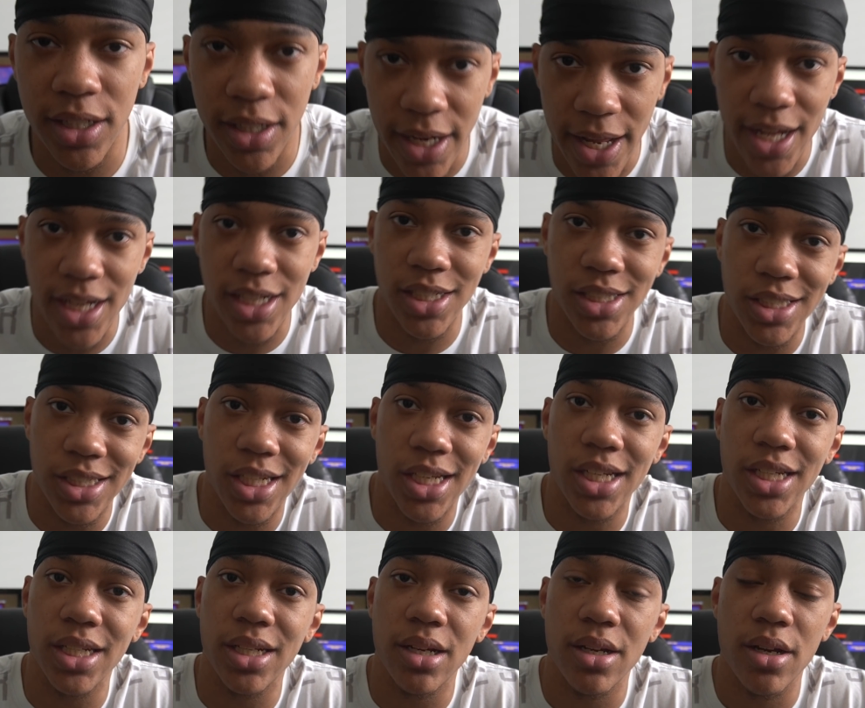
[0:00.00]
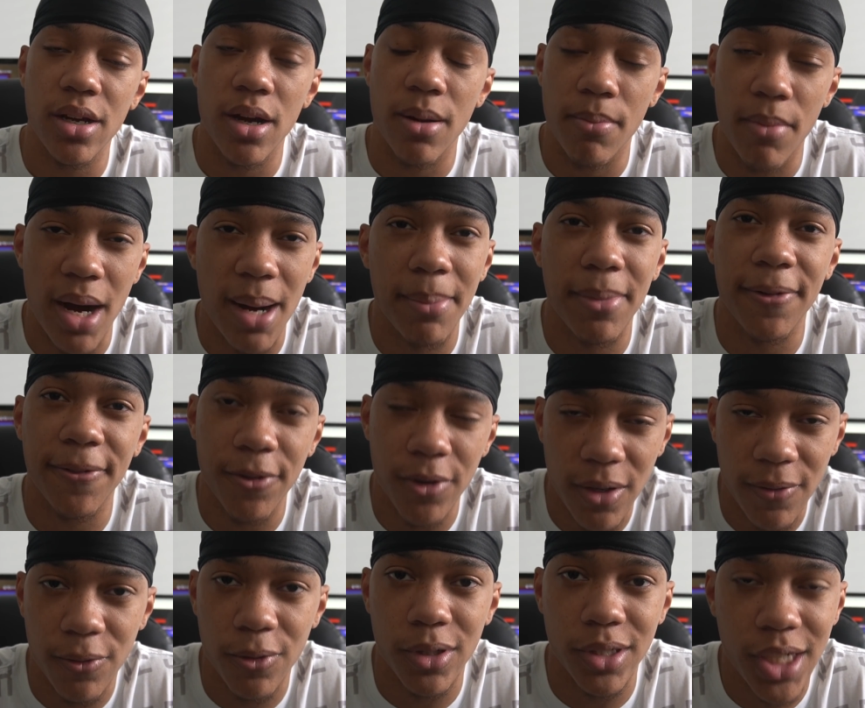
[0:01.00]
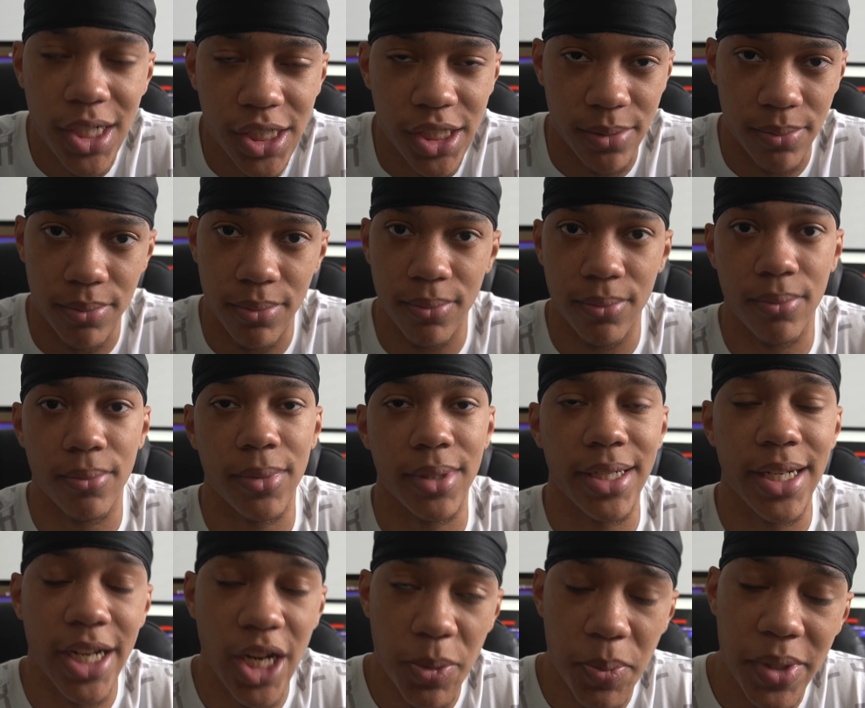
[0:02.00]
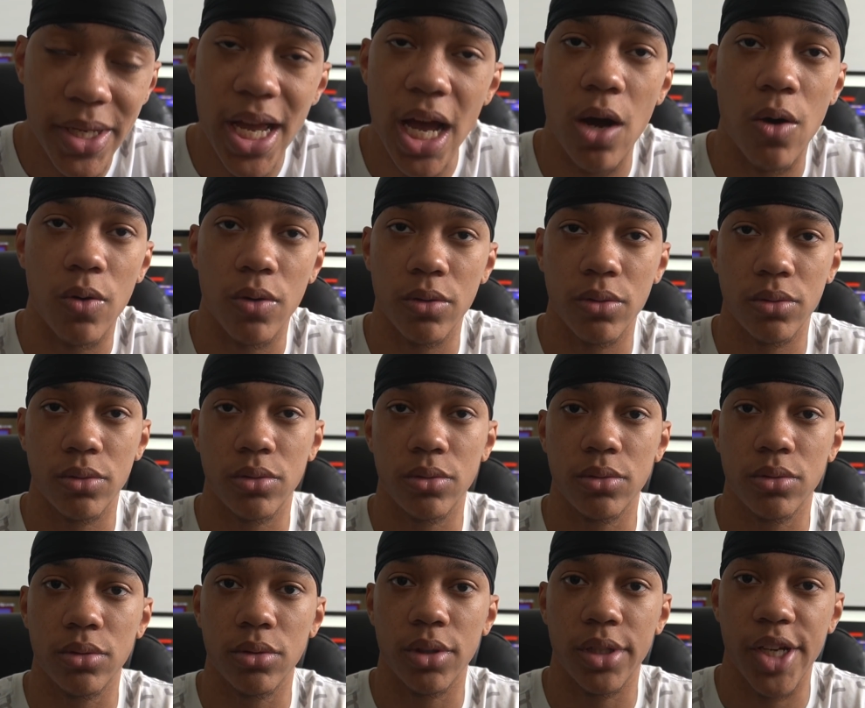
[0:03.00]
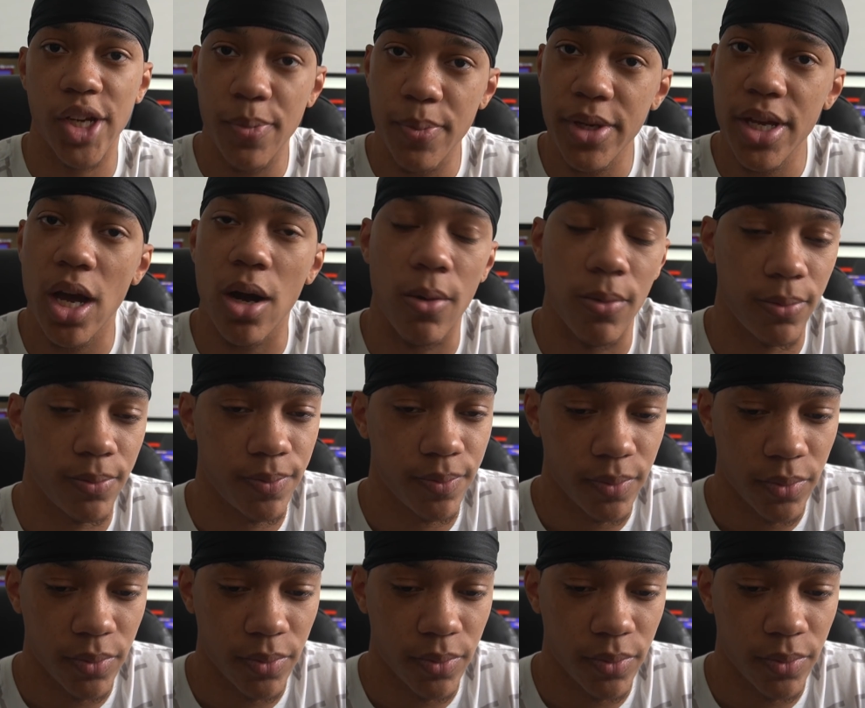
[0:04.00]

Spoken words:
next gen Mamba Forever Edition. And hear me out. Hear me out.